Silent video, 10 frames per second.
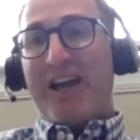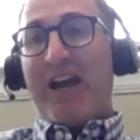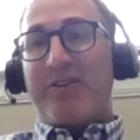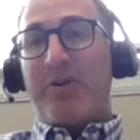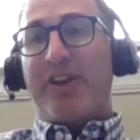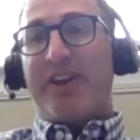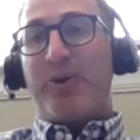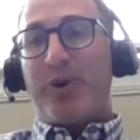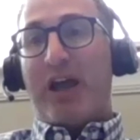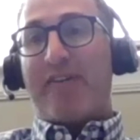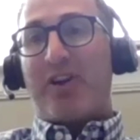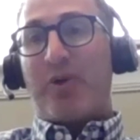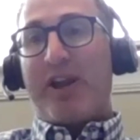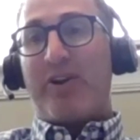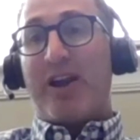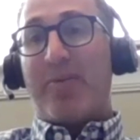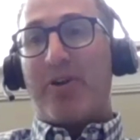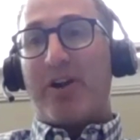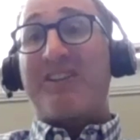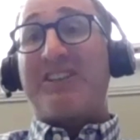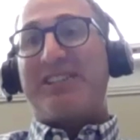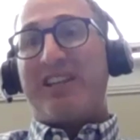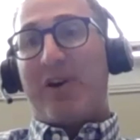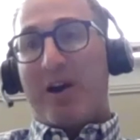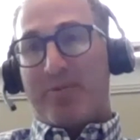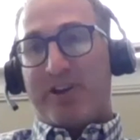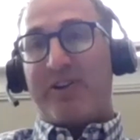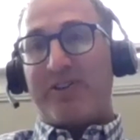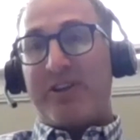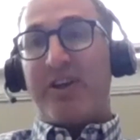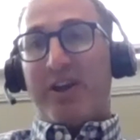I think you could have a greater number of casino operators